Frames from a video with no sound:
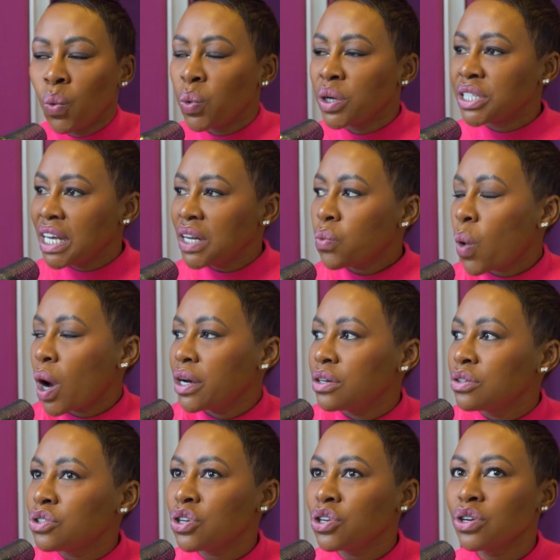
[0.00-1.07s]
We did
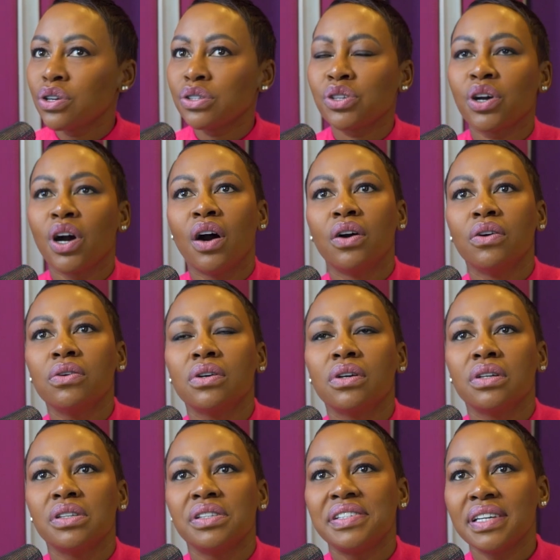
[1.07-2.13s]
one 2 years ago,
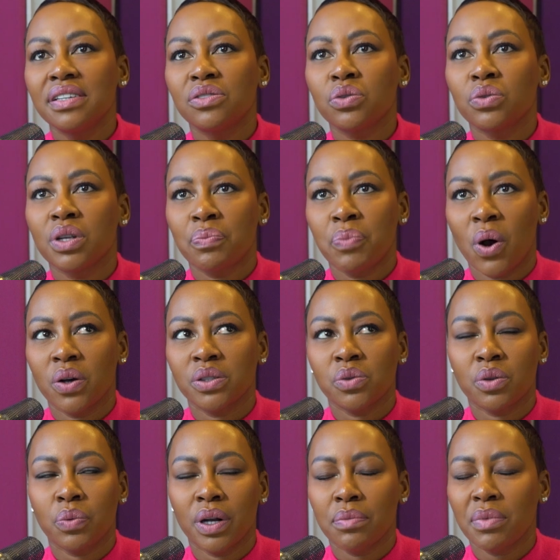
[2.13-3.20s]
Sean Sonderpass,
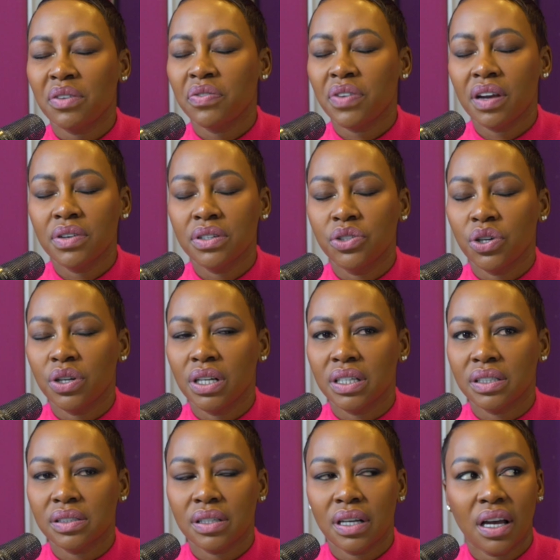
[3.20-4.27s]
with one of my favorite
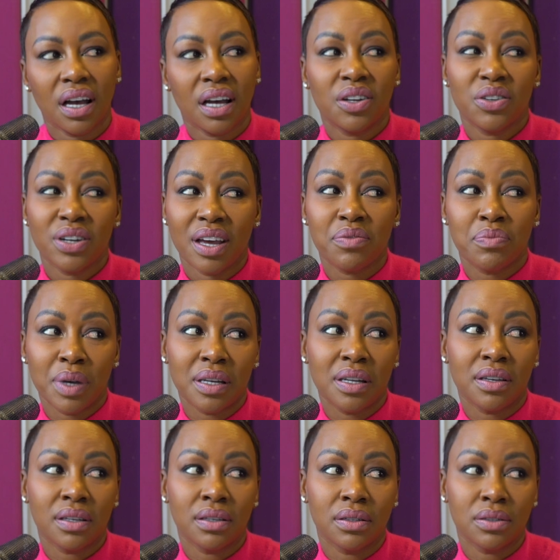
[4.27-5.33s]
journalists. I don't have
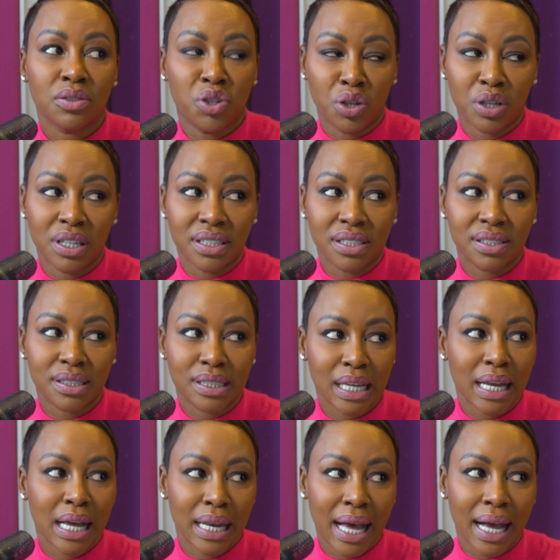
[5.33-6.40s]
many journalists
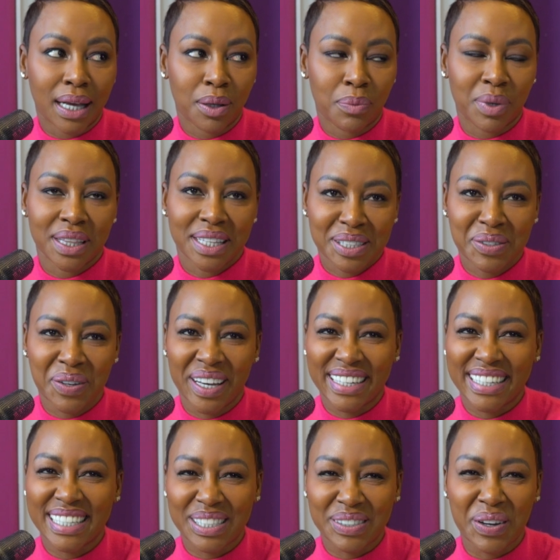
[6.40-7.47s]
that I like, but this
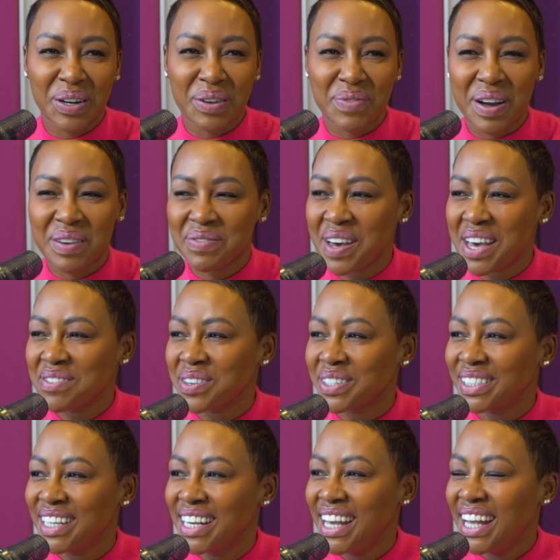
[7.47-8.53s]
one is one of my
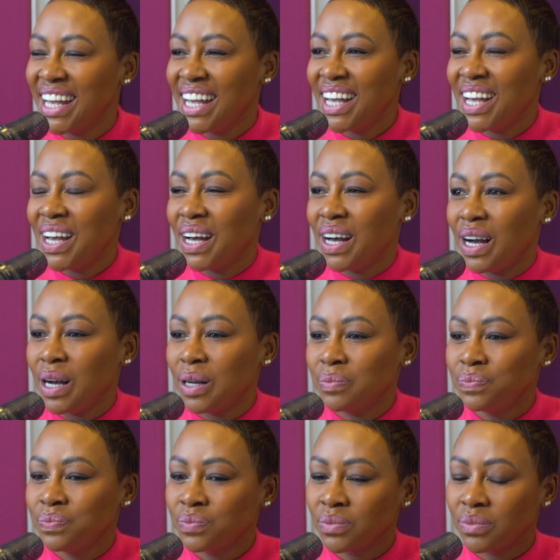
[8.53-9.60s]
favorites.
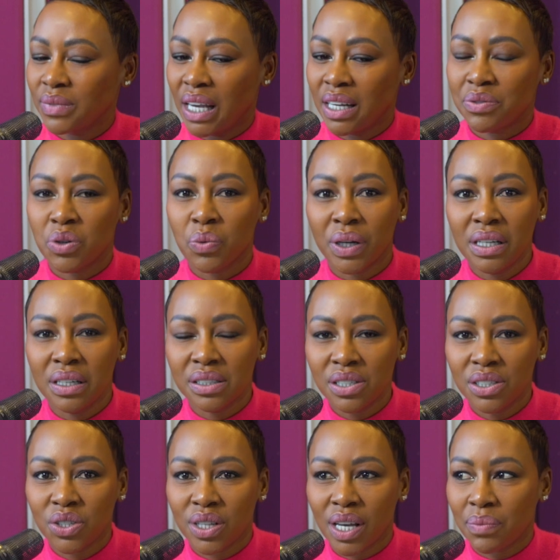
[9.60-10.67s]
And if you want to
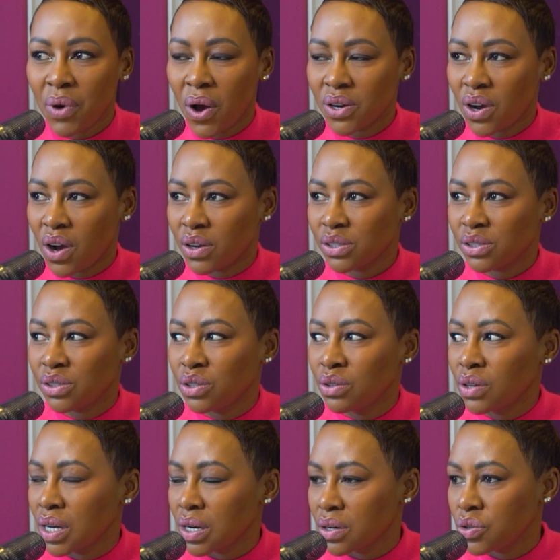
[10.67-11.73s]
listen to that podcast, you
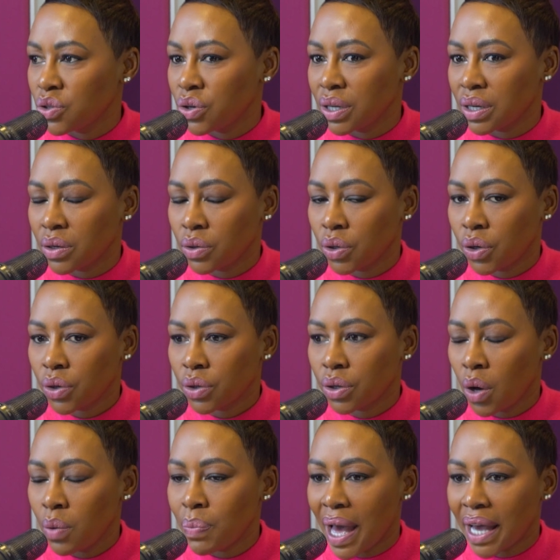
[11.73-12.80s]
can
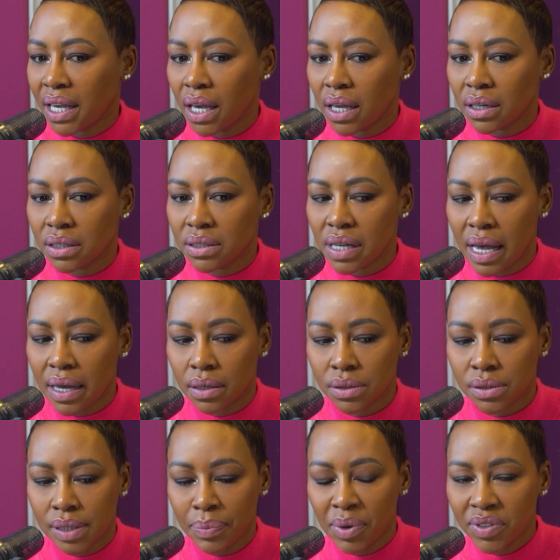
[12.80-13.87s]
go back in it,
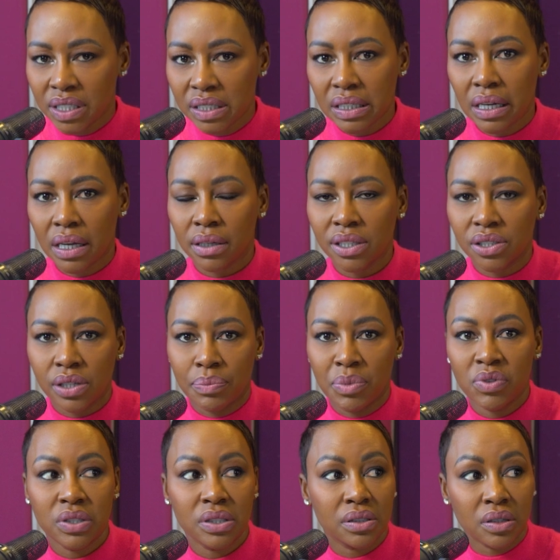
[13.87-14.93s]
and some of it is in English, some
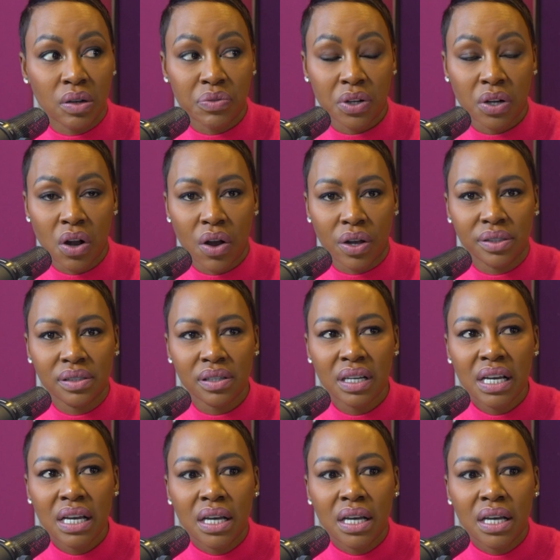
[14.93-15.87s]
of it is in Afrikaans.